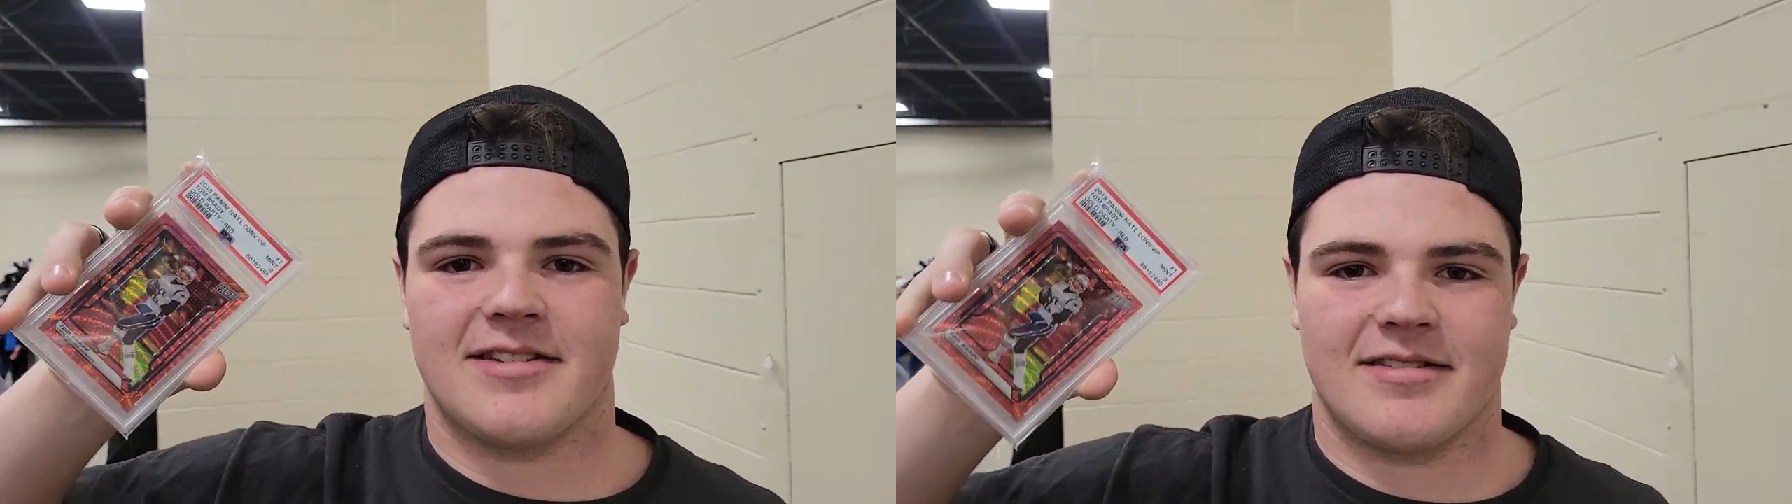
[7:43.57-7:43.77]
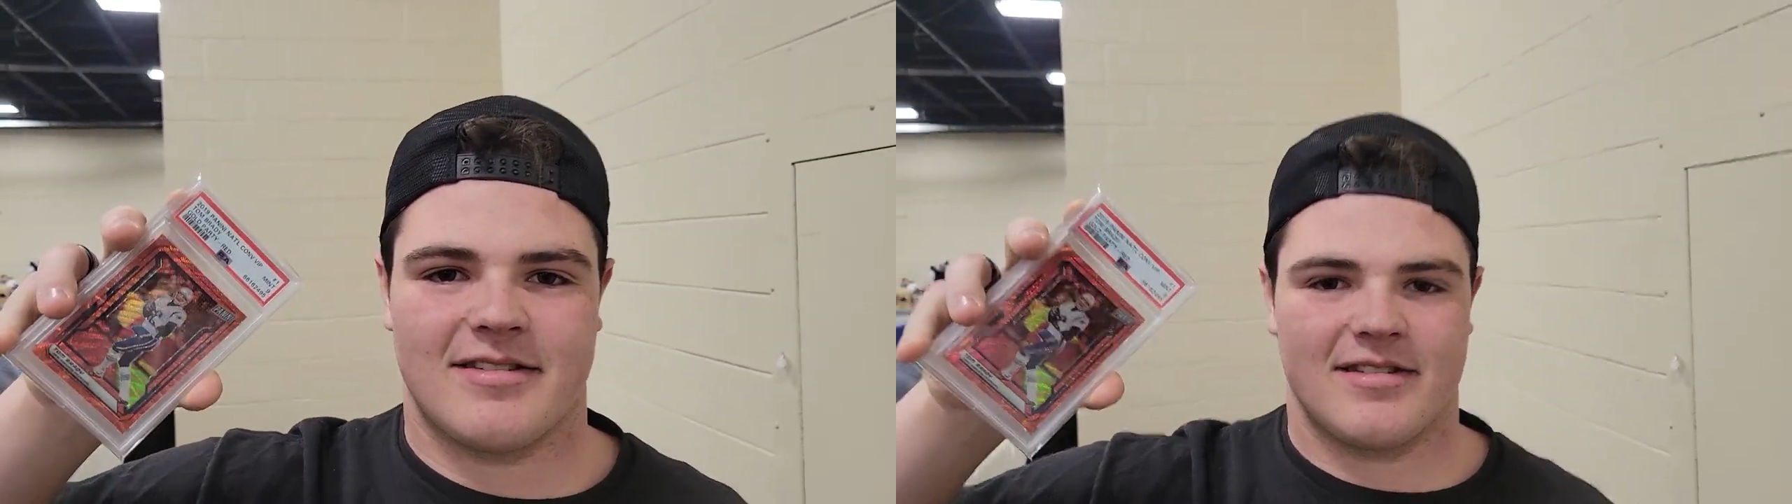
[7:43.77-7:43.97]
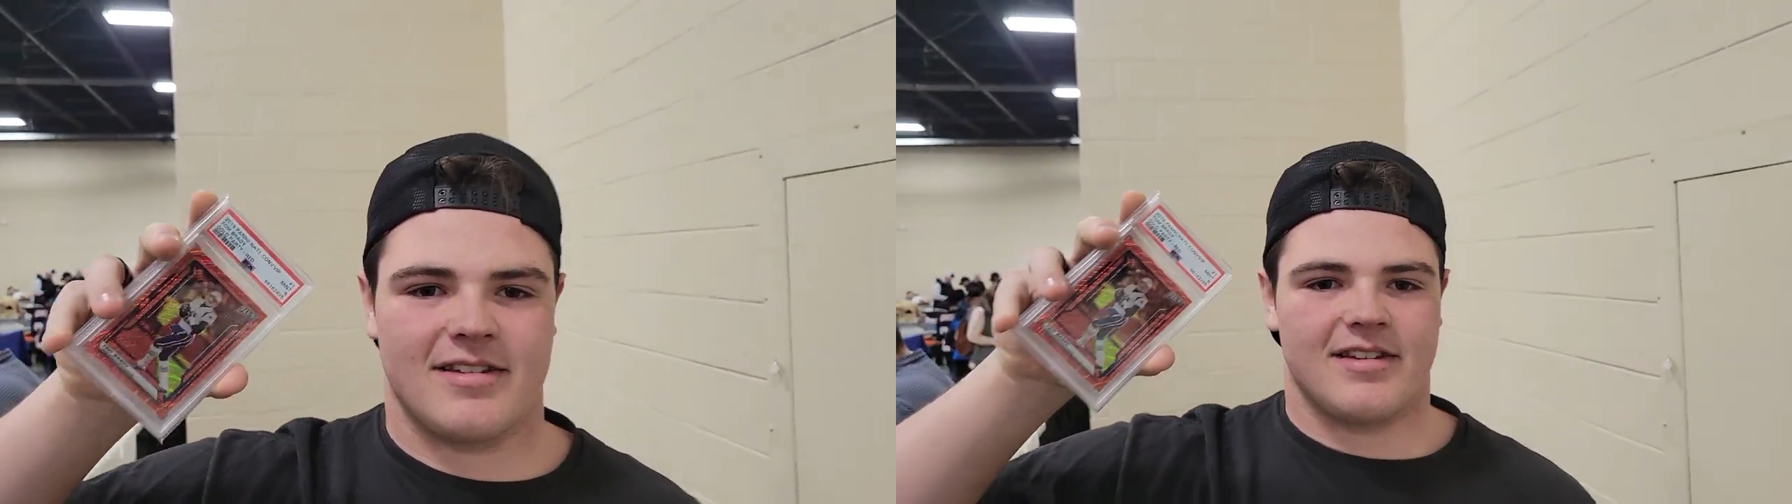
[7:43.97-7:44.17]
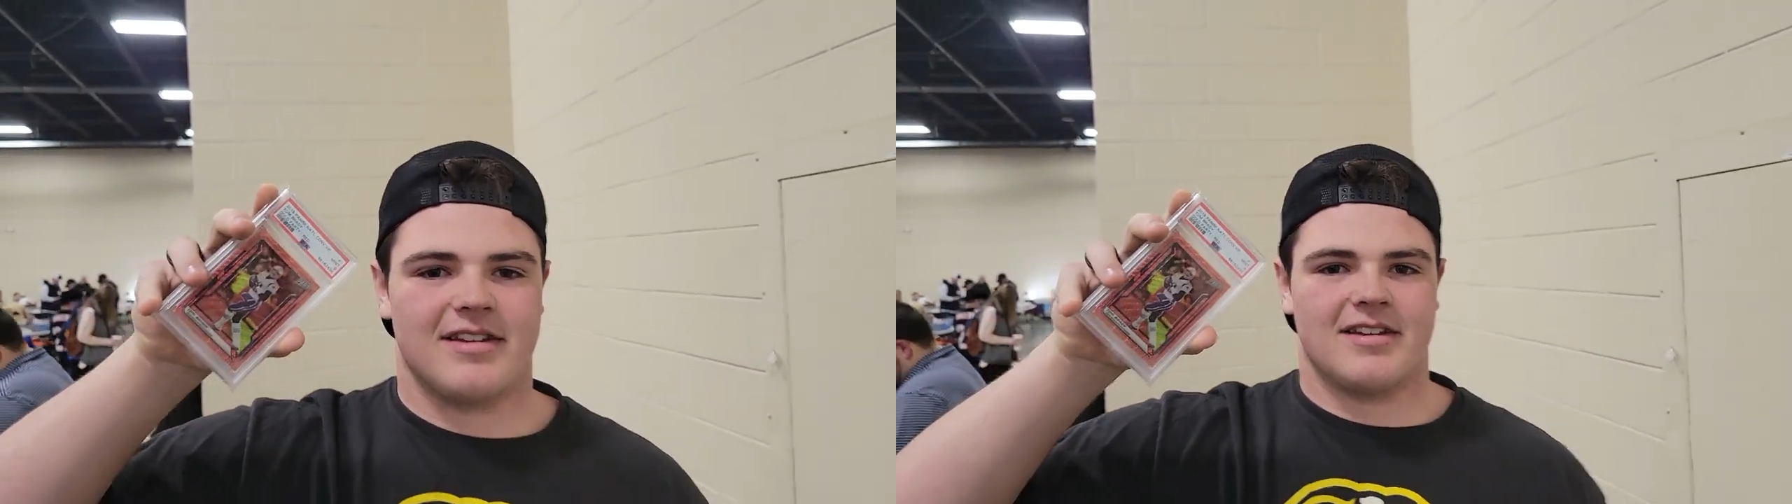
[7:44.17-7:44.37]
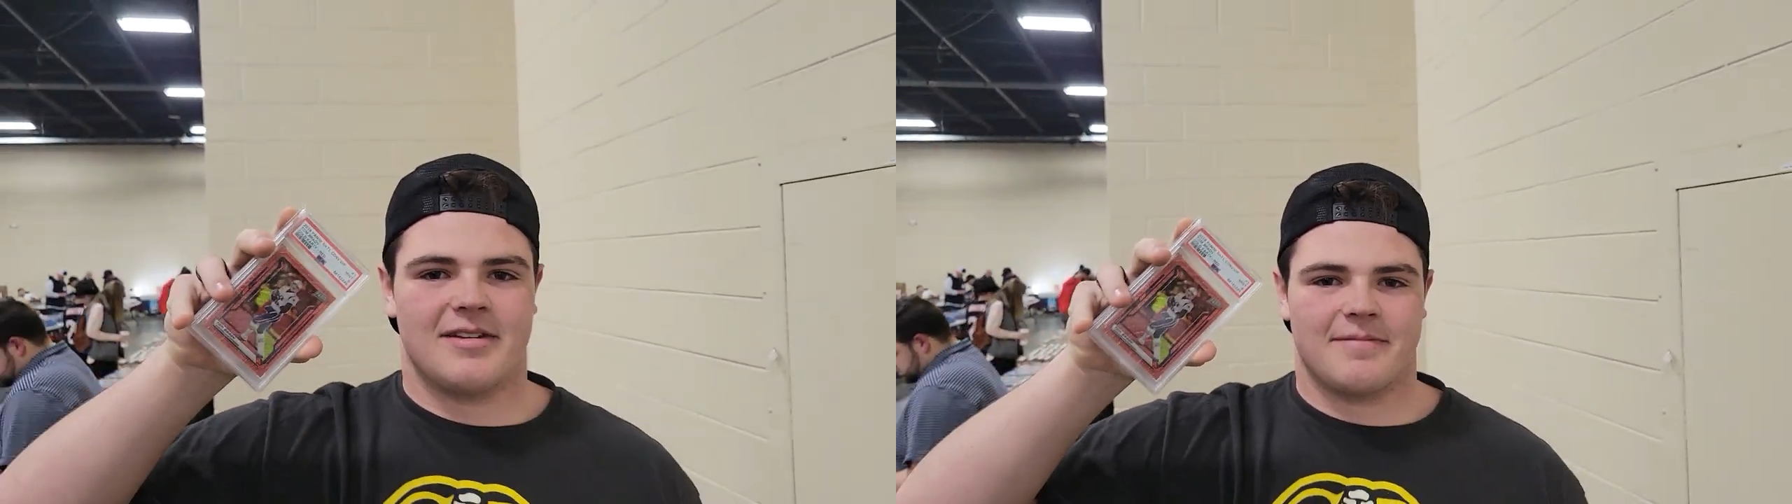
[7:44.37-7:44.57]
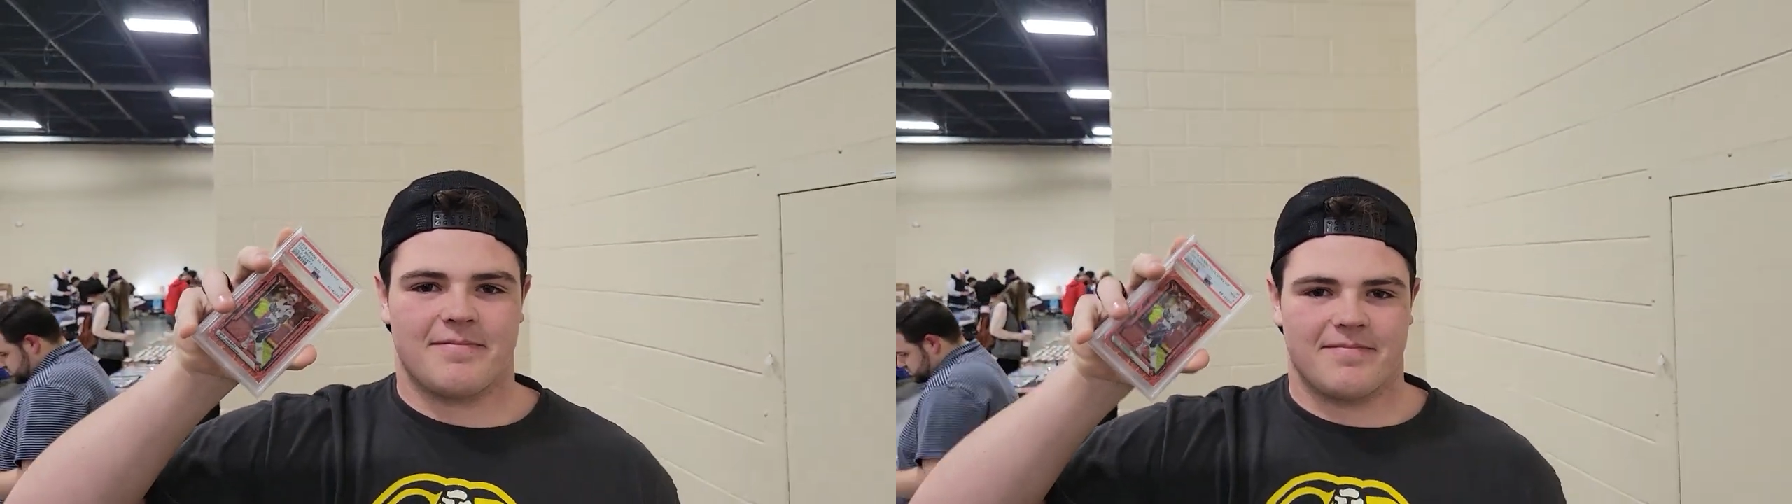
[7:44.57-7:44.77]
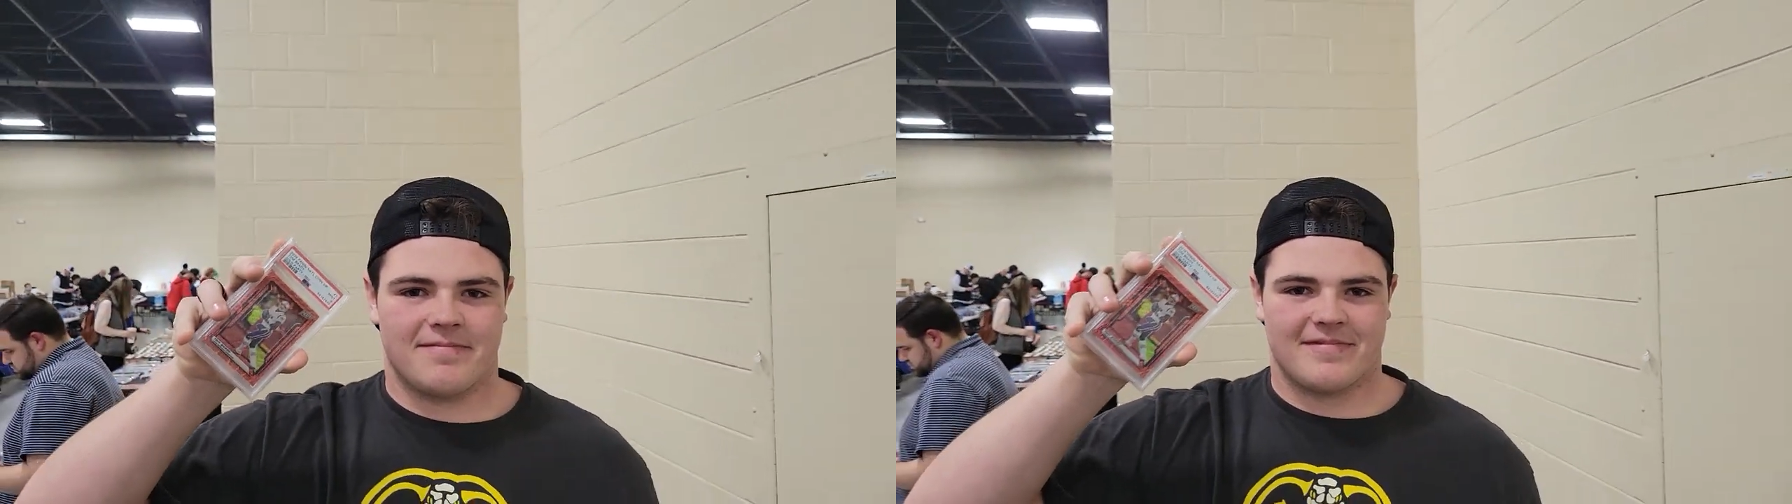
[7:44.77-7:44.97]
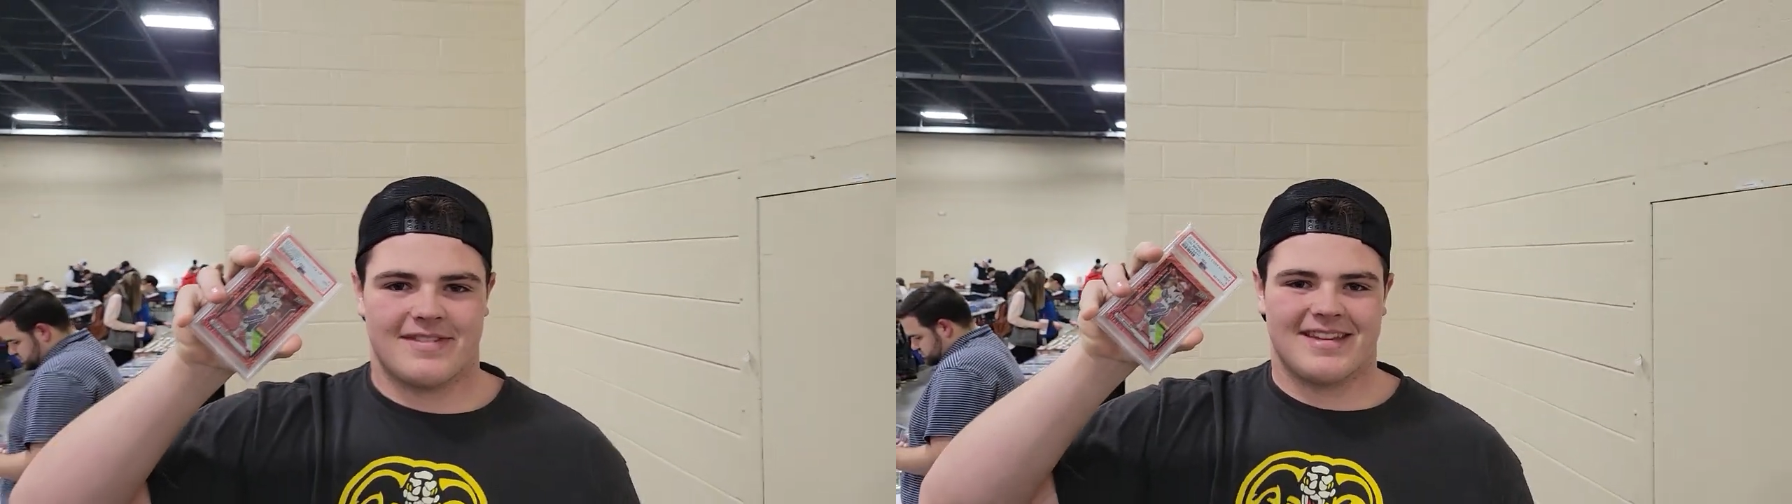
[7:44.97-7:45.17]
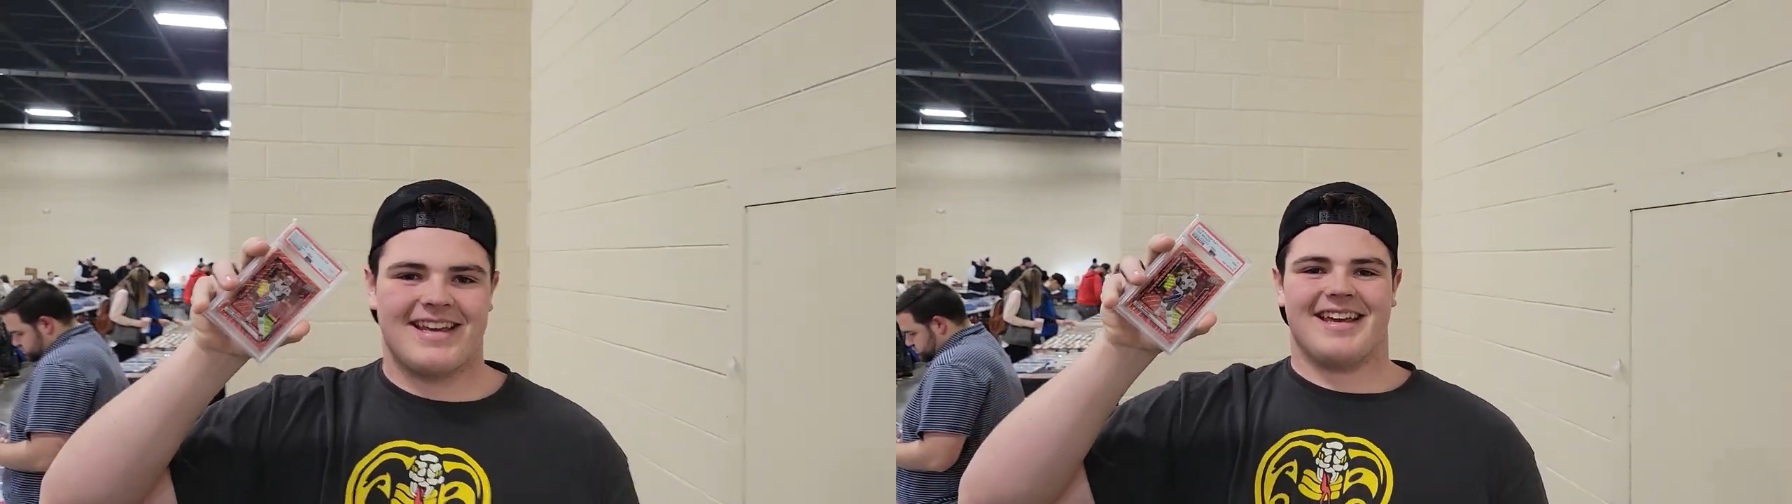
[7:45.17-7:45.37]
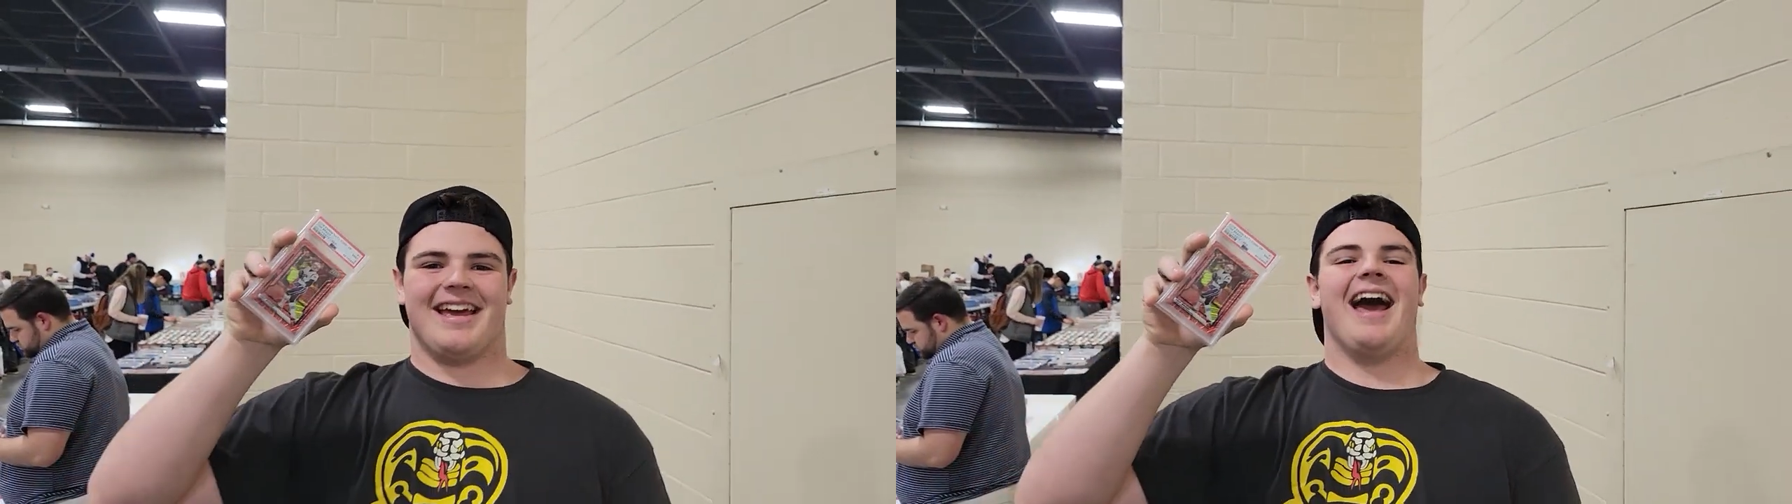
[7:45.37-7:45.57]
You gotta back up. You got a fat head,
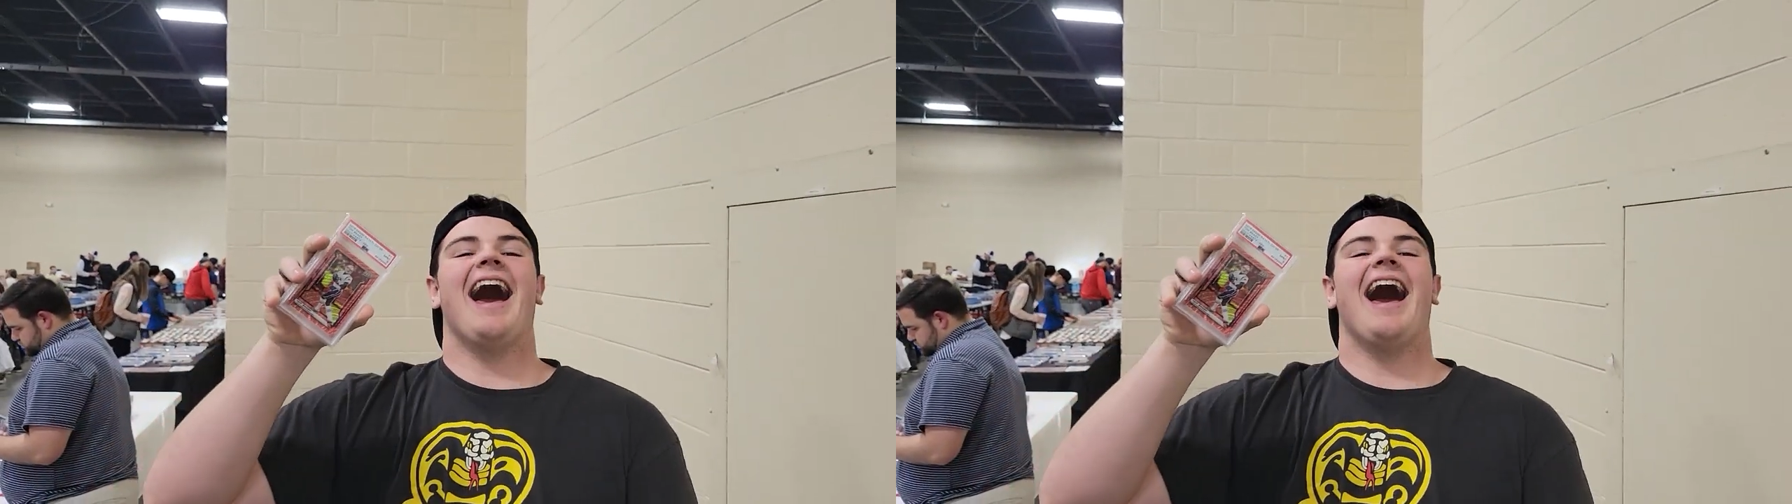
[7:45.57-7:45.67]
man.